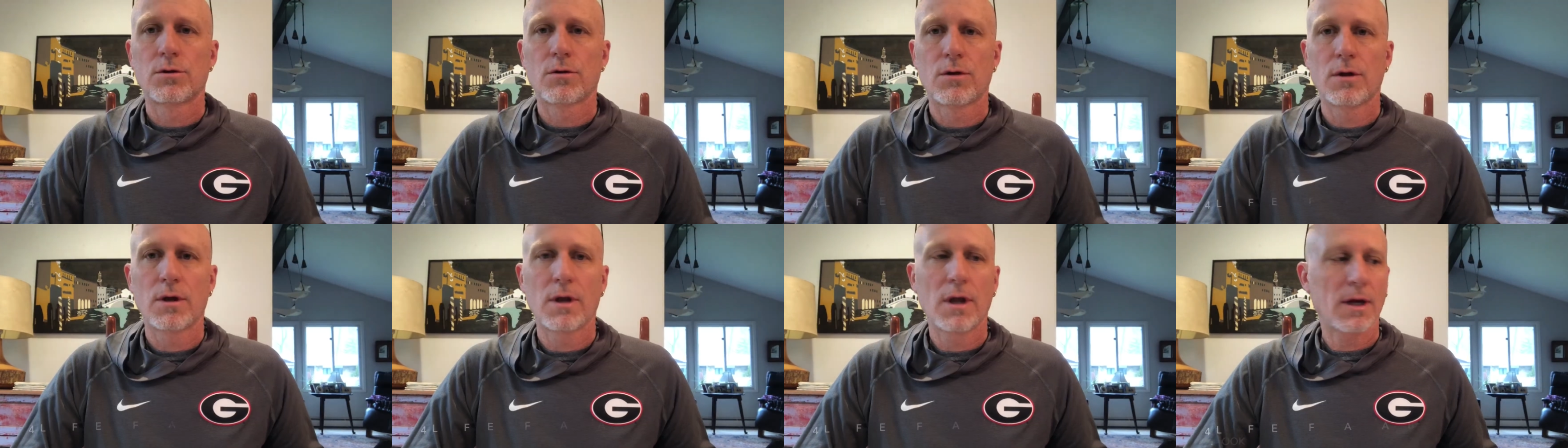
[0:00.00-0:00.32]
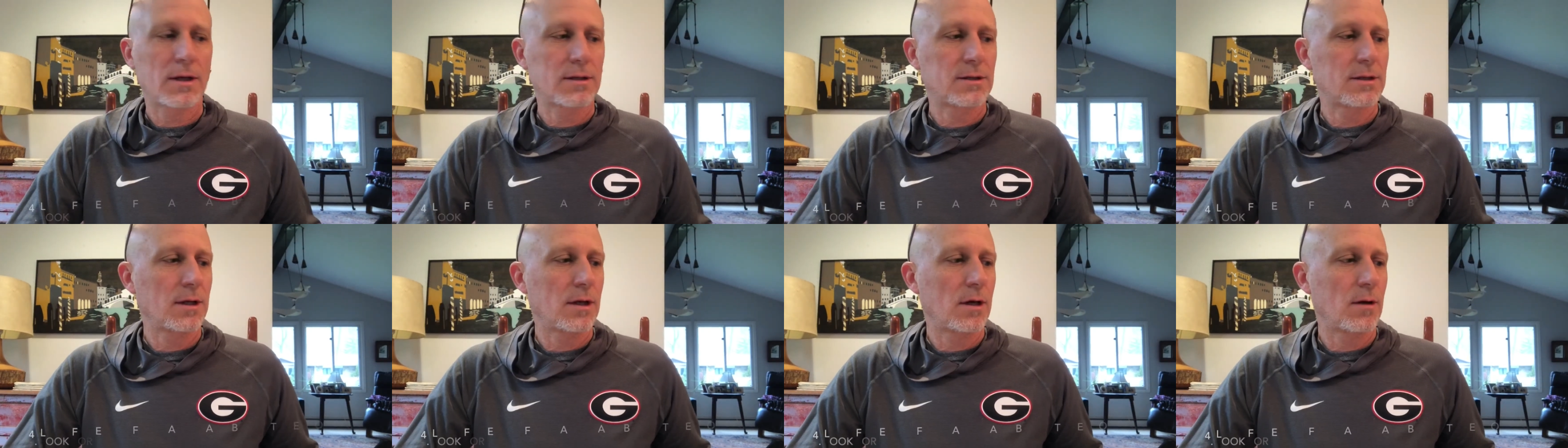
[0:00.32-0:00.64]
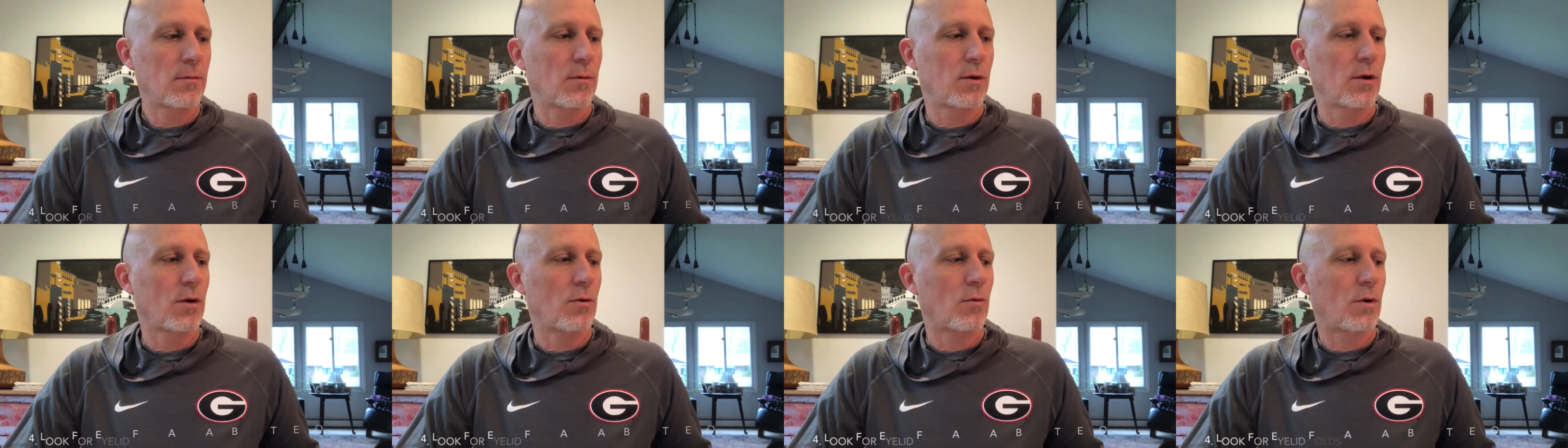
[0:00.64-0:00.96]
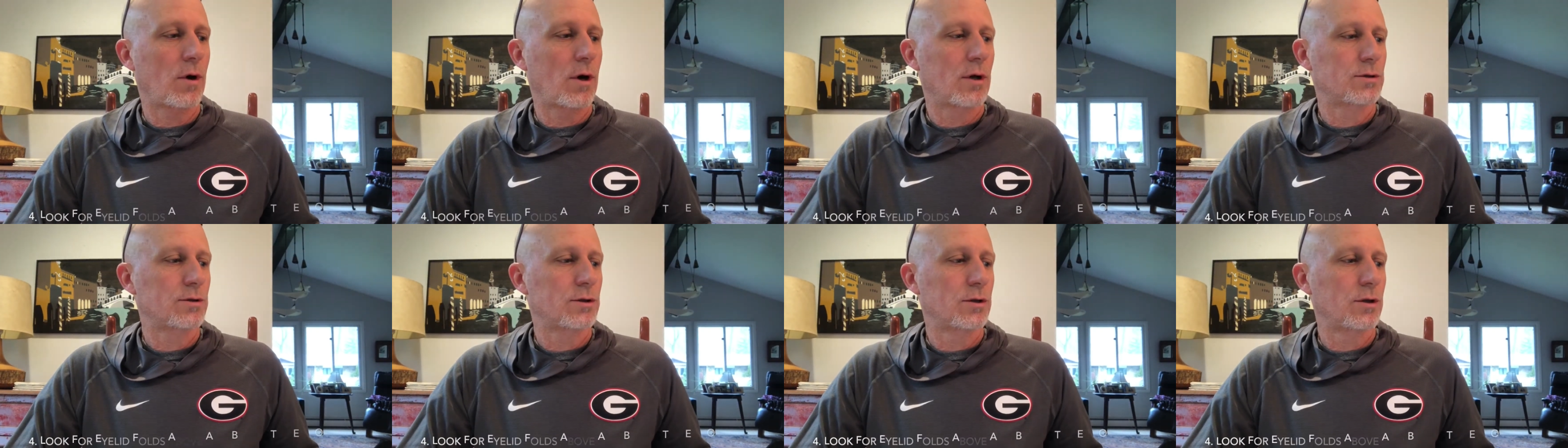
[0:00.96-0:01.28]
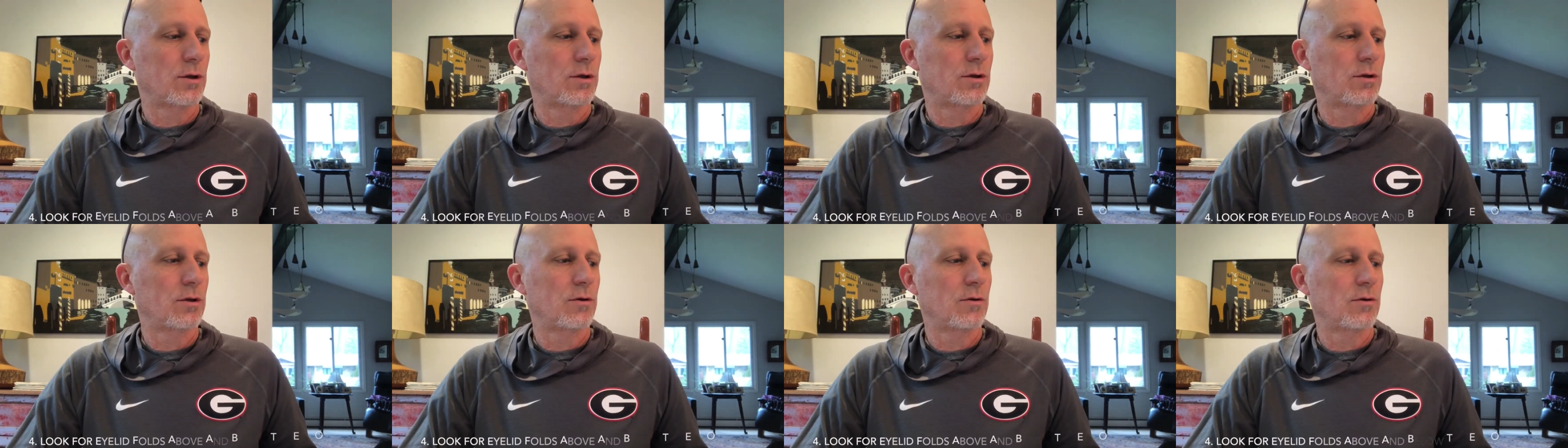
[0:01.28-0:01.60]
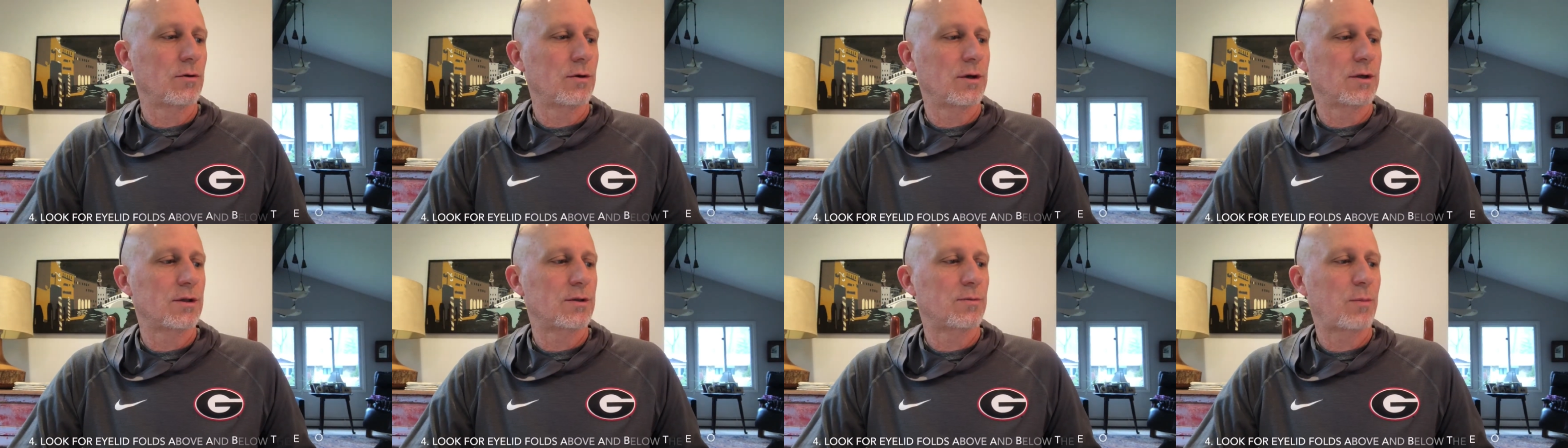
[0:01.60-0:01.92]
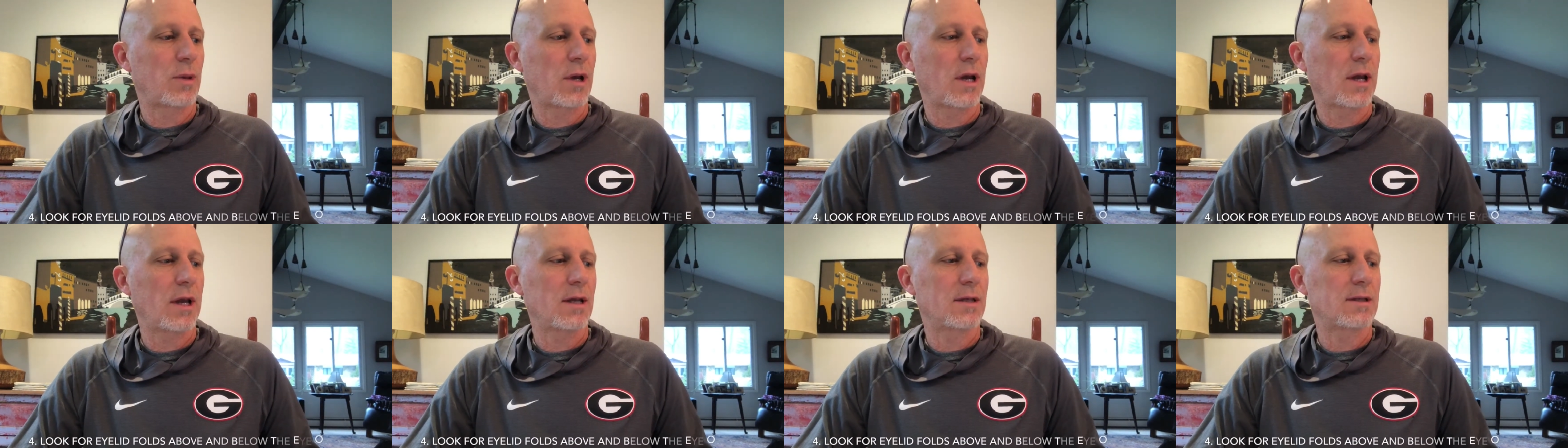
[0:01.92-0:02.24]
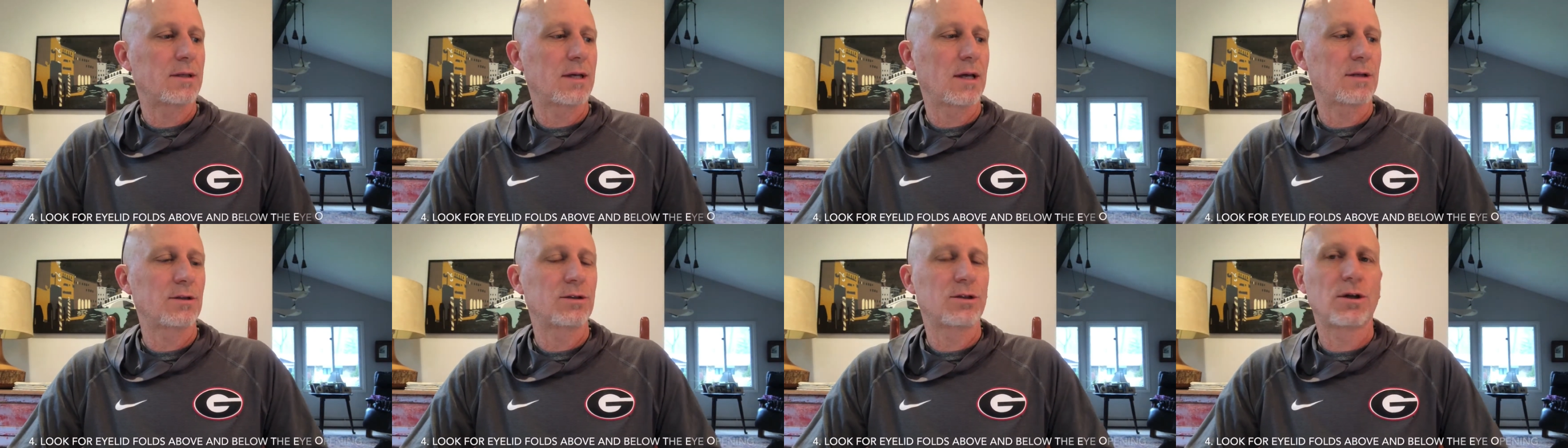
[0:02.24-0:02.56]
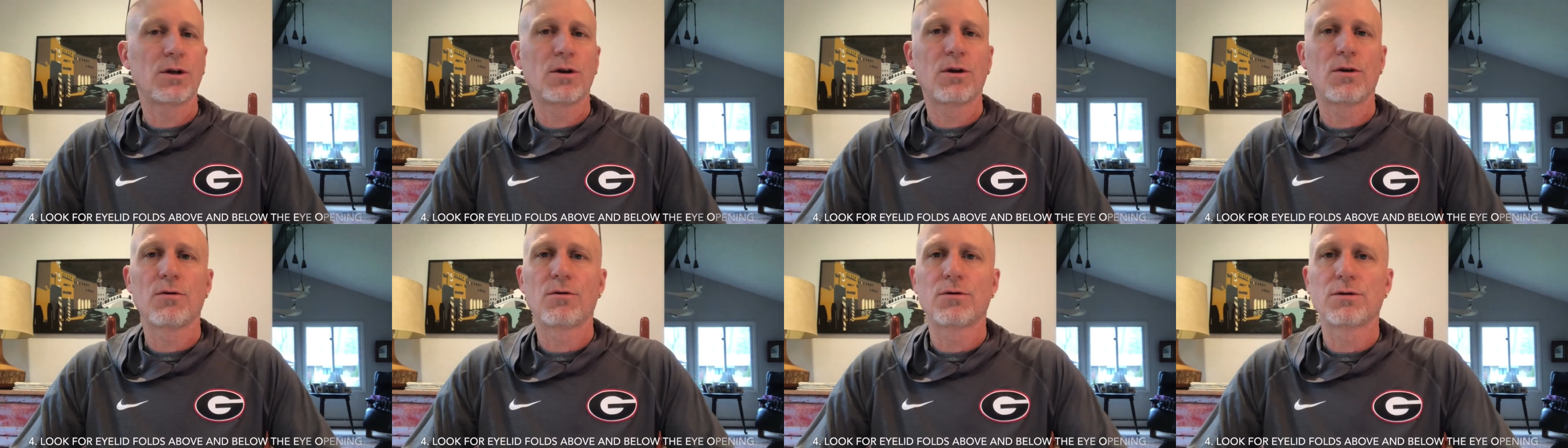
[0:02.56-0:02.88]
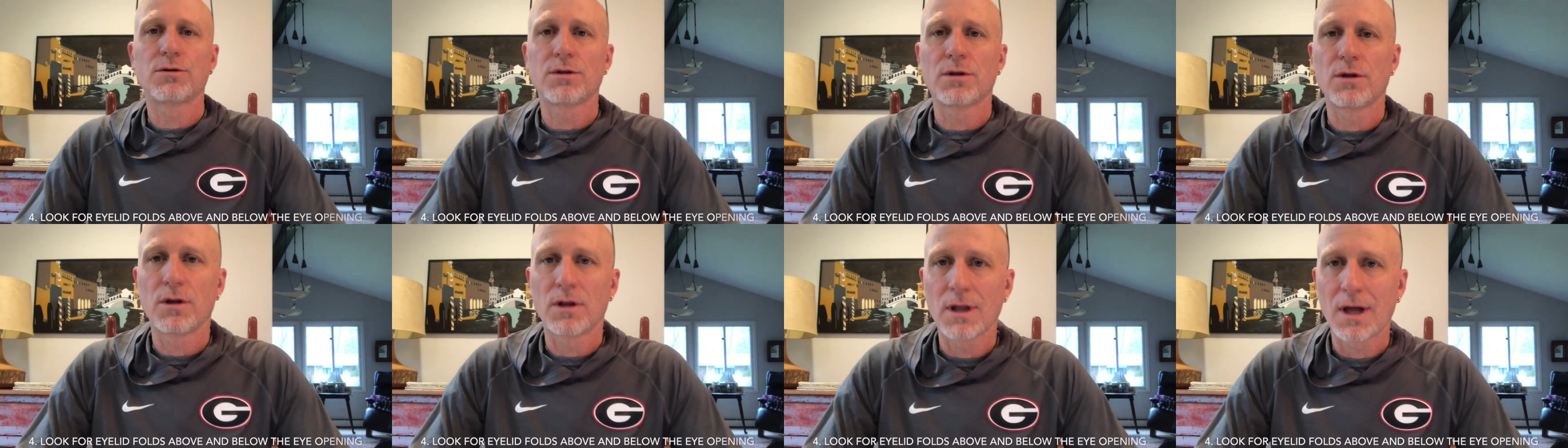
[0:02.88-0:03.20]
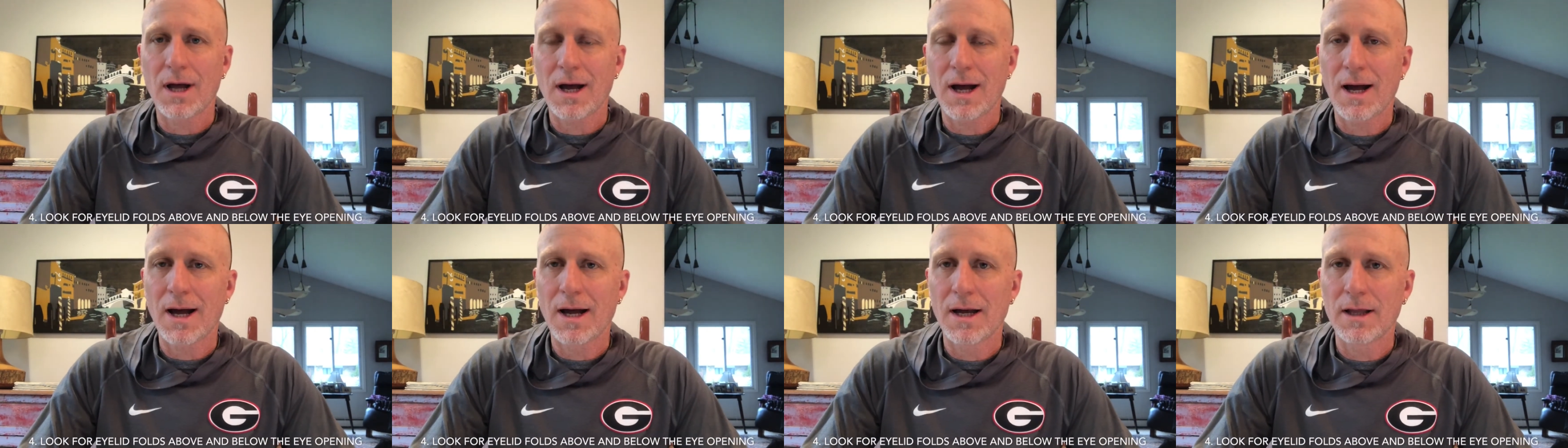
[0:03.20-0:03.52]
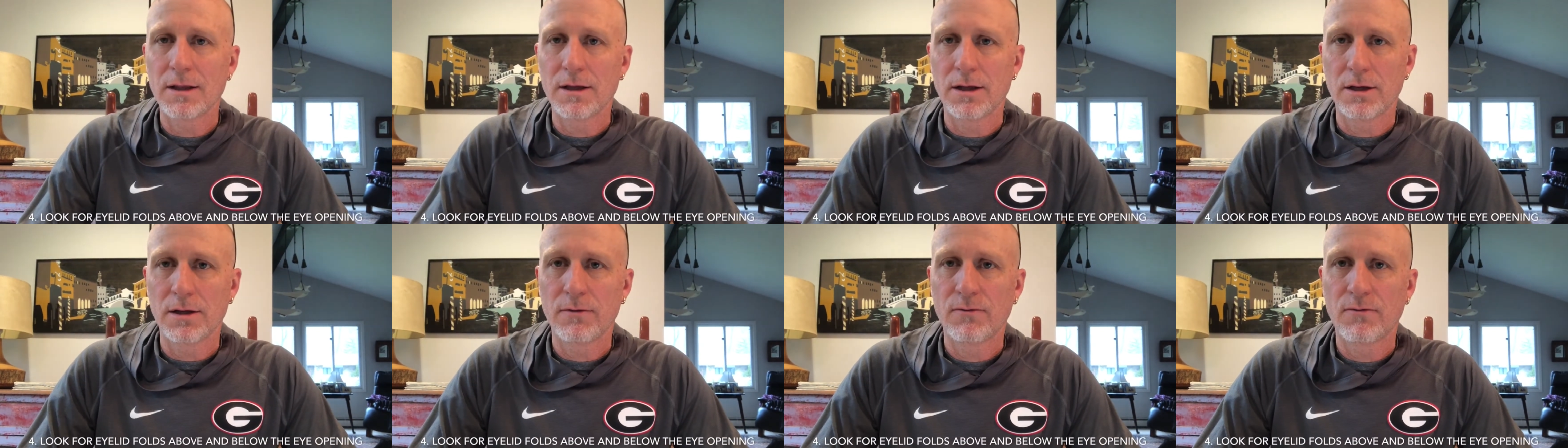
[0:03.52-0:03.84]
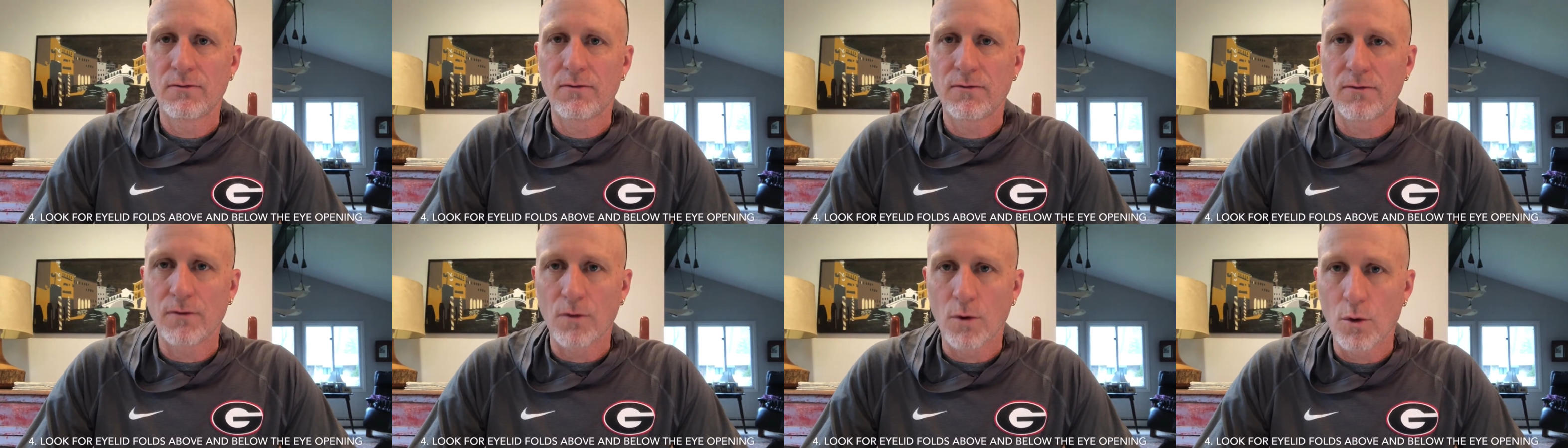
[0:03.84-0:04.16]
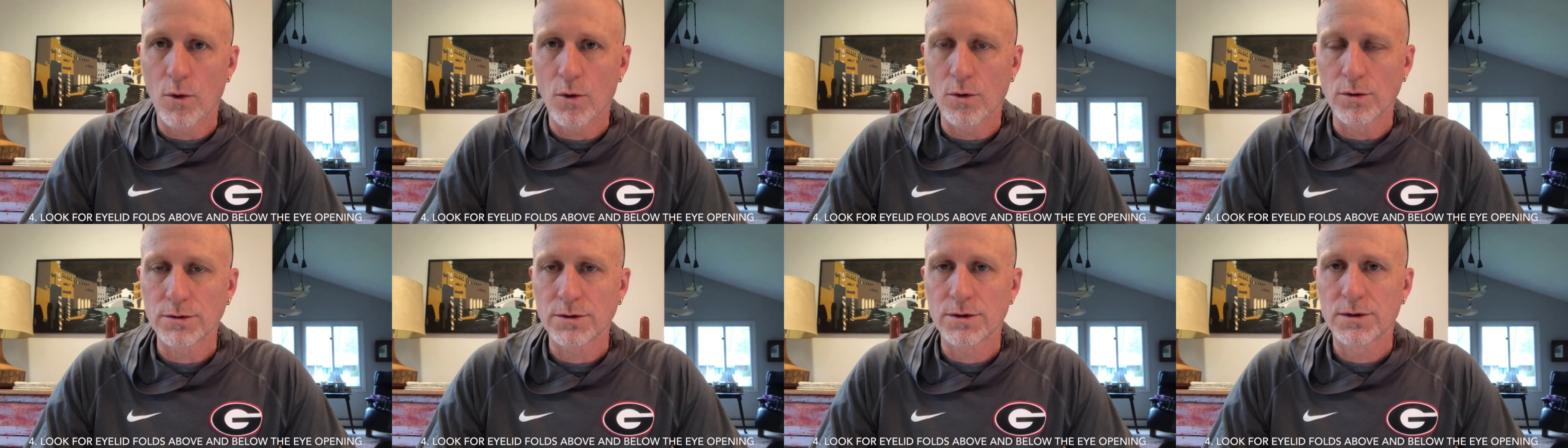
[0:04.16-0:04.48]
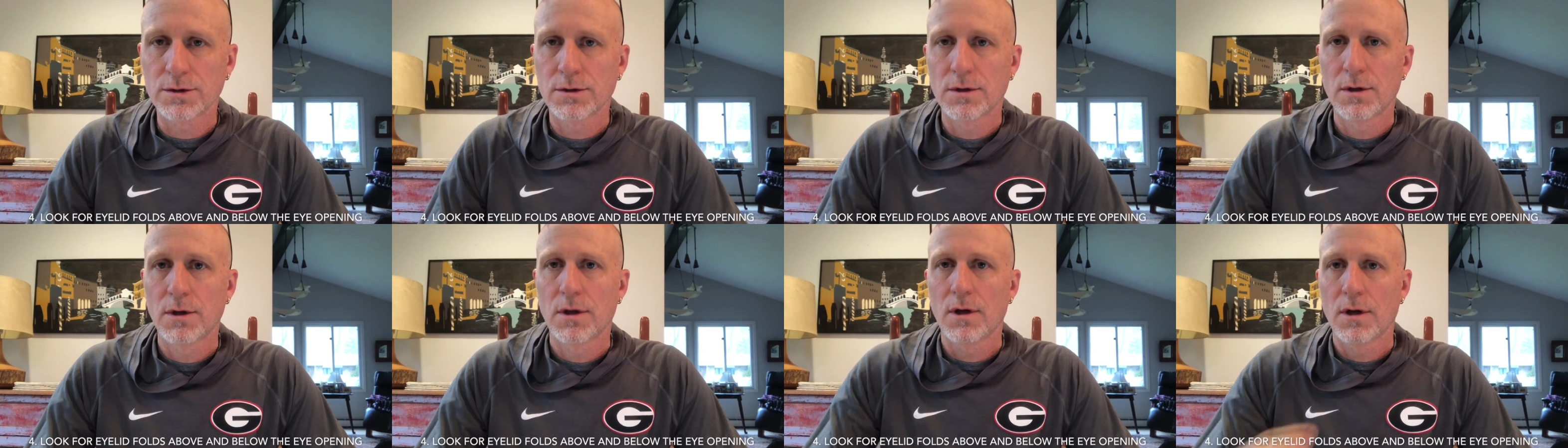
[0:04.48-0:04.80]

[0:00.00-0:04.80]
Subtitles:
the next thing I'm going to want you to do is pay attention to those little eyelid folds